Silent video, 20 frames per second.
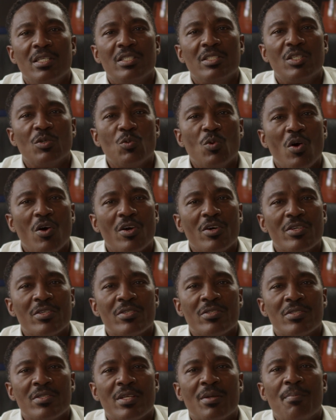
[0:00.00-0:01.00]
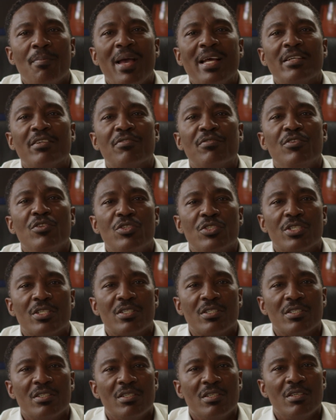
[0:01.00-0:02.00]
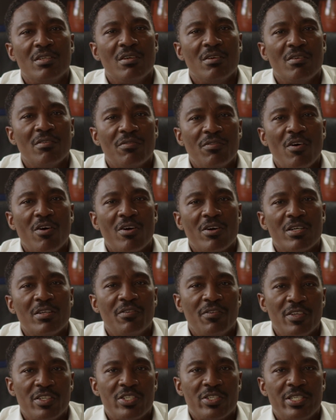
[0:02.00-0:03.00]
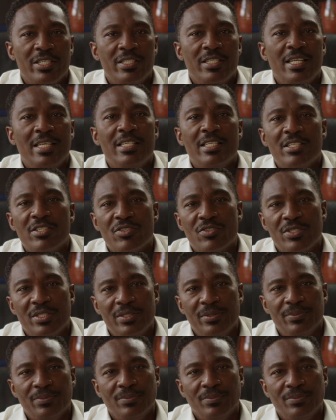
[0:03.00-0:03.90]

towards a better future for the fishery industry?